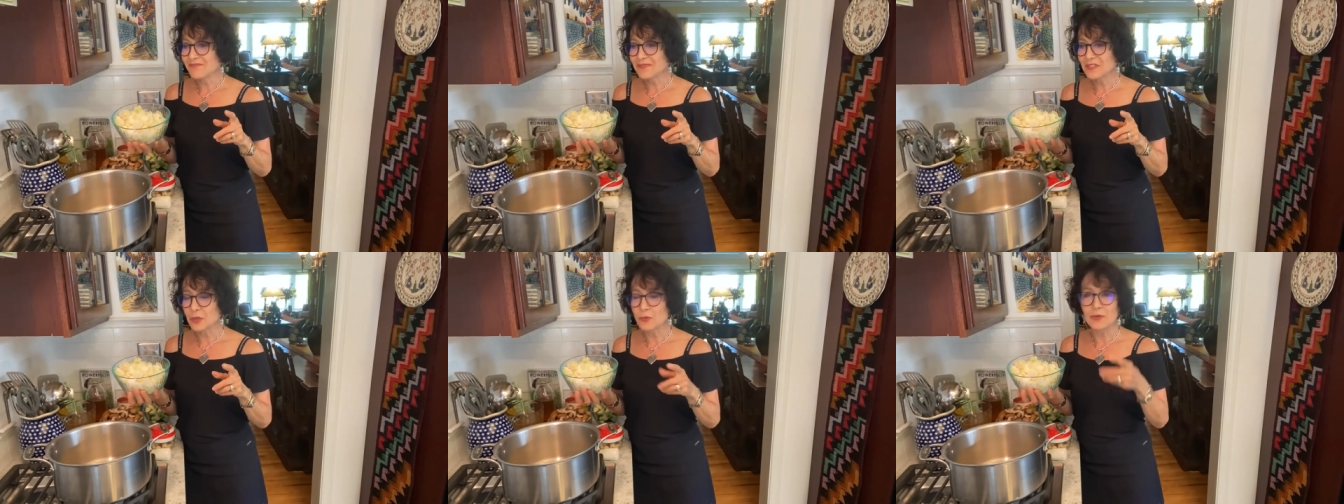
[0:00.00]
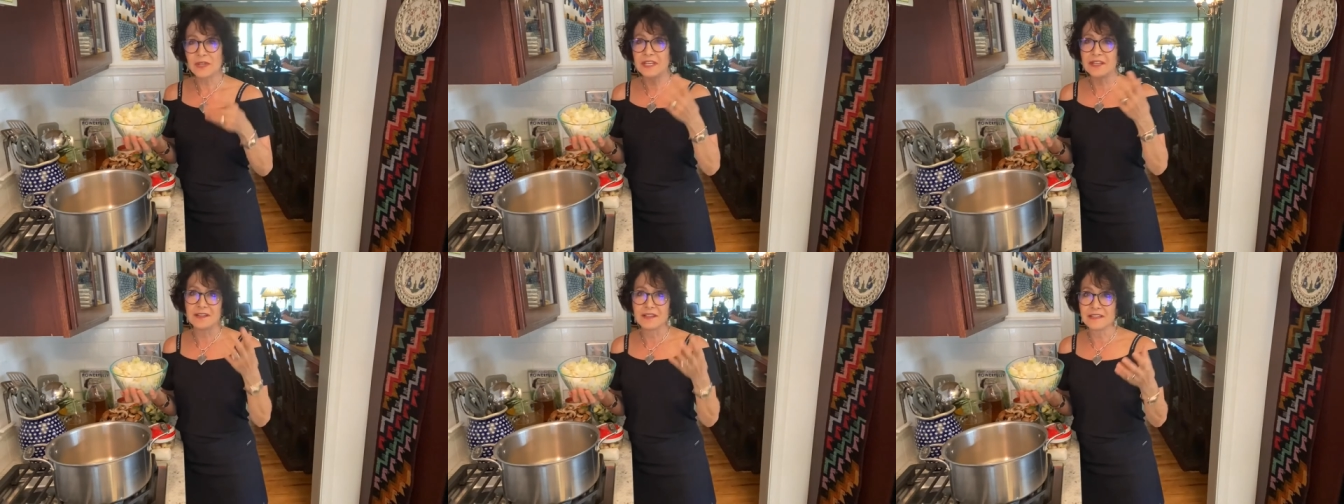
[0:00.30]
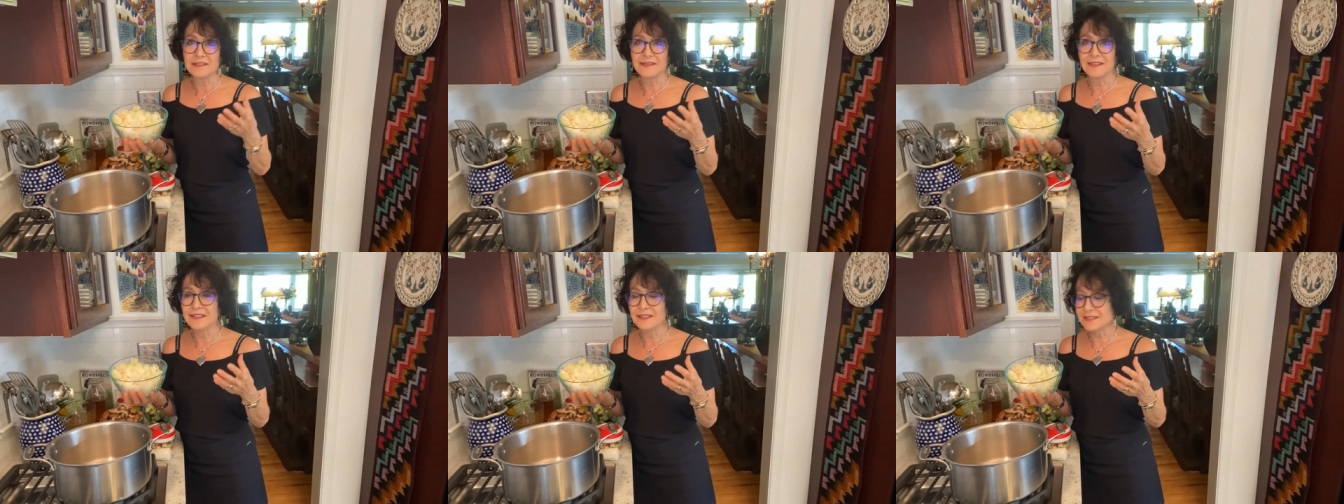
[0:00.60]
green
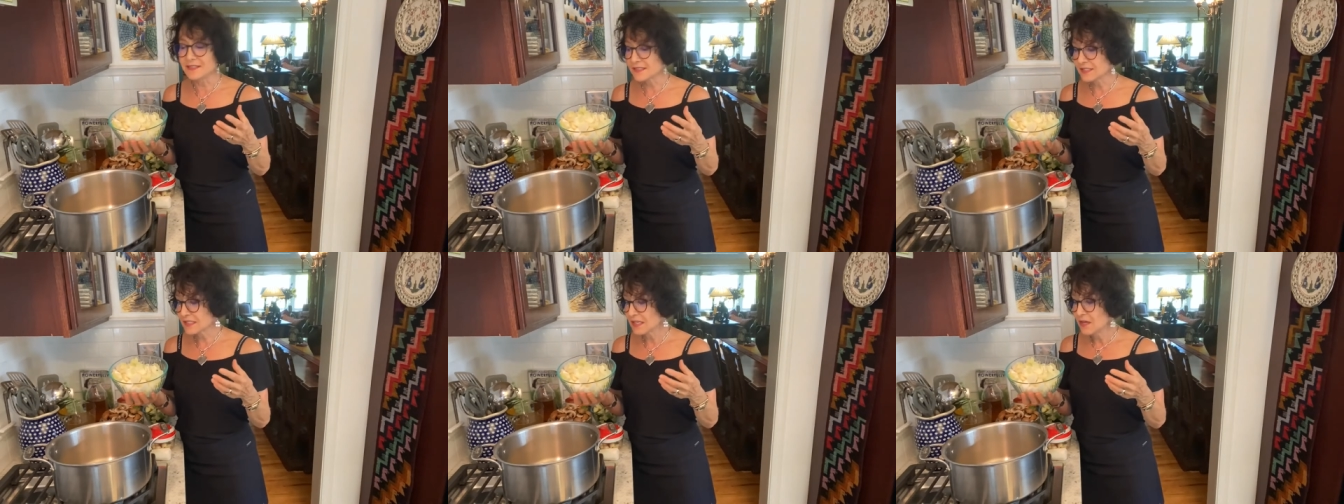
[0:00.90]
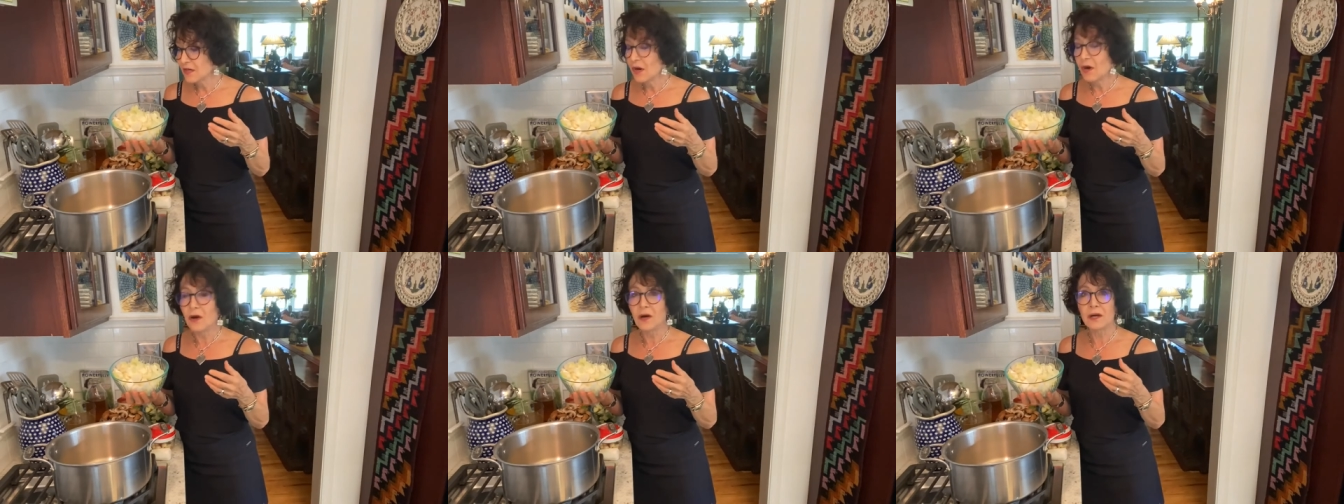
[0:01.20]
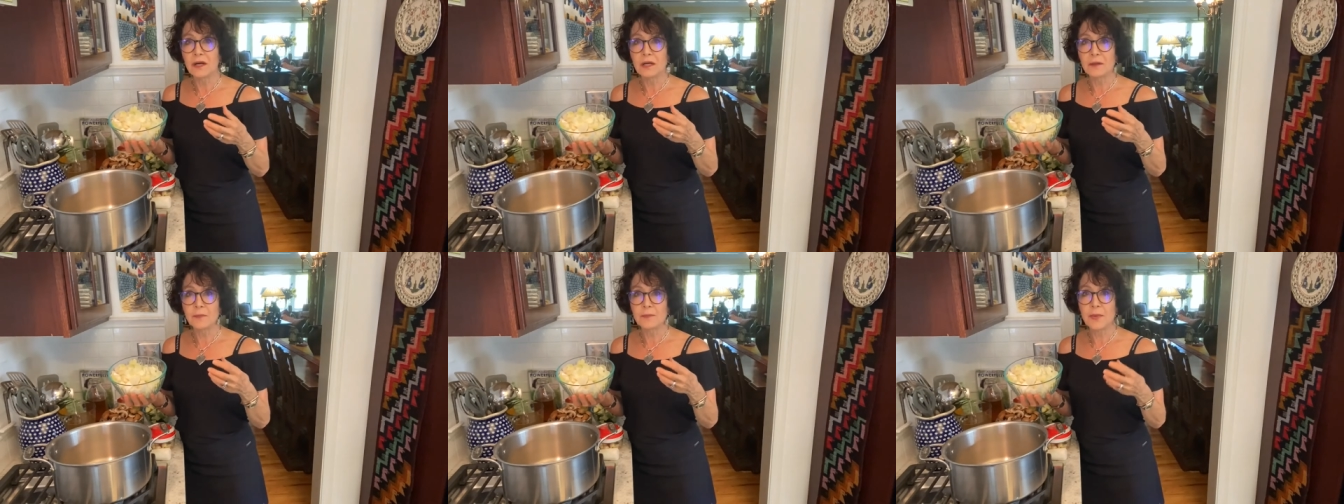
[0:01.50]
onions
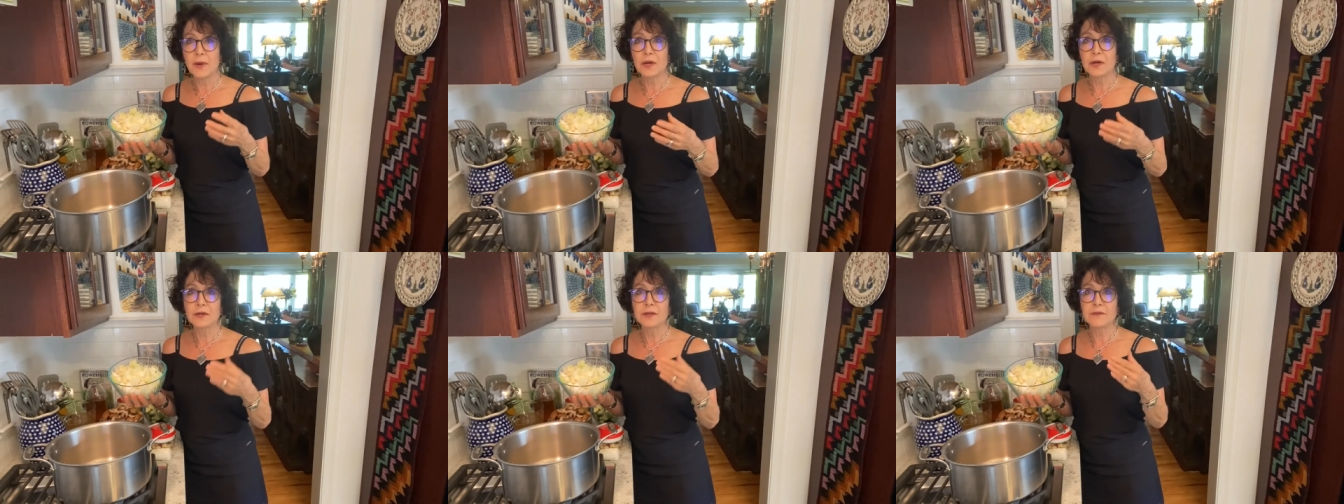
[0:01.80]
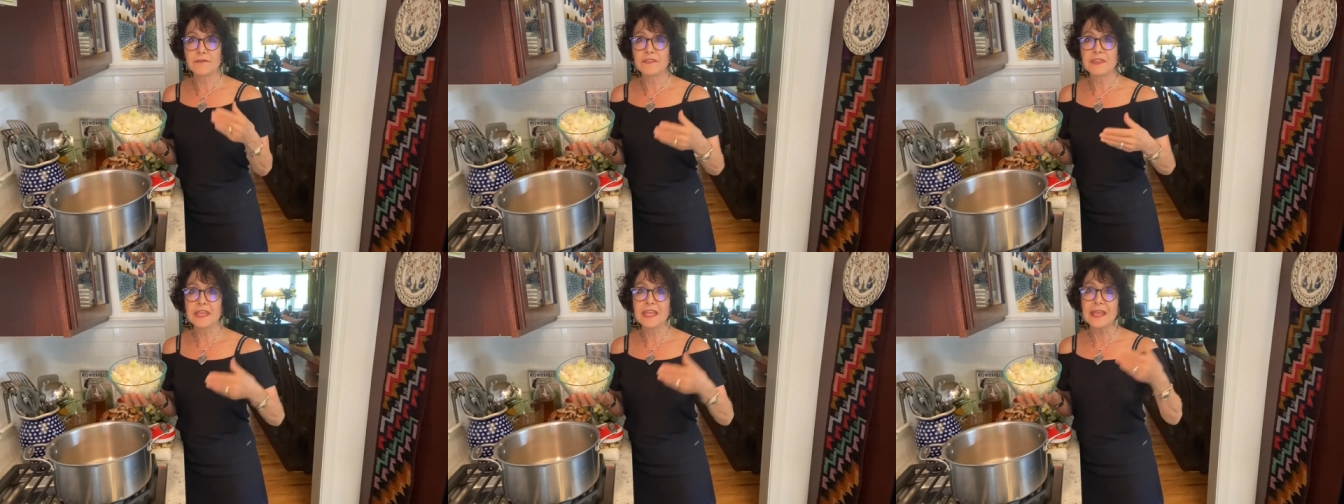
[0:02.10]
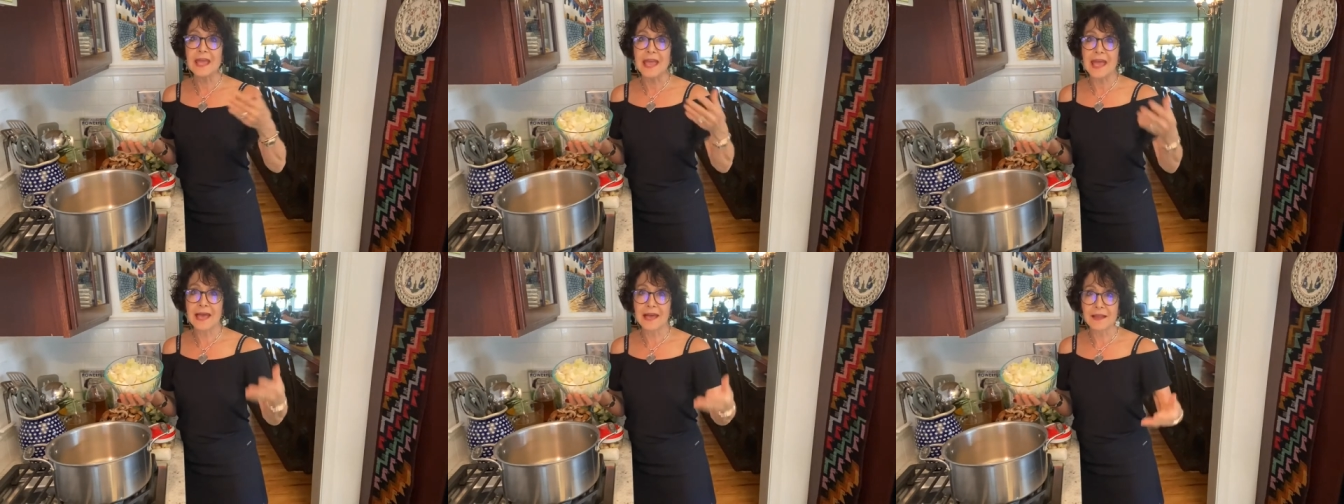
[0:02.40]
are part of the
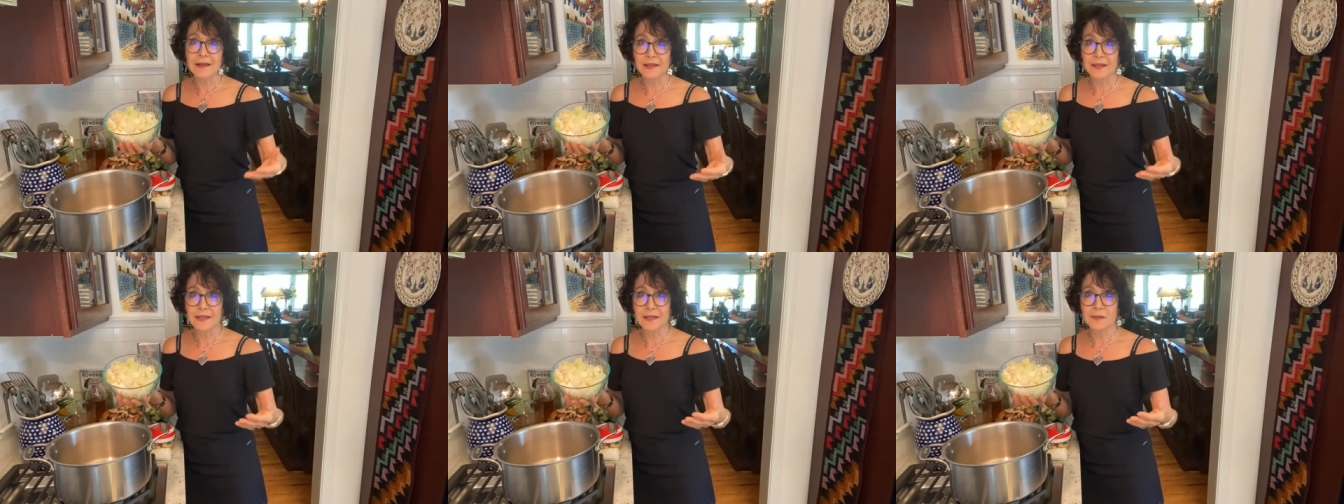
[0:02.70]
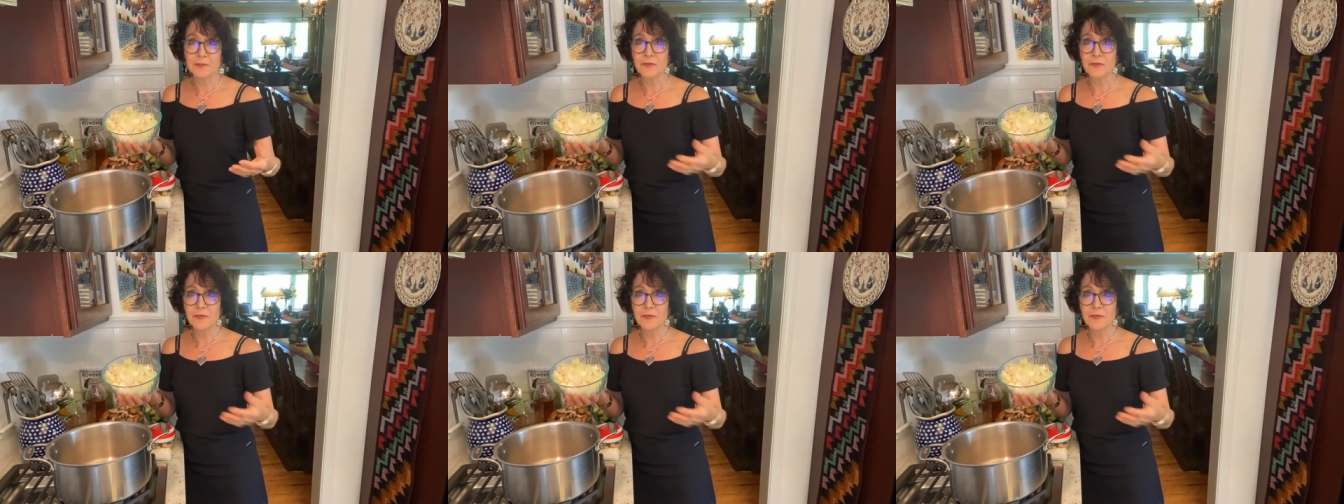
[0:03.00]
allium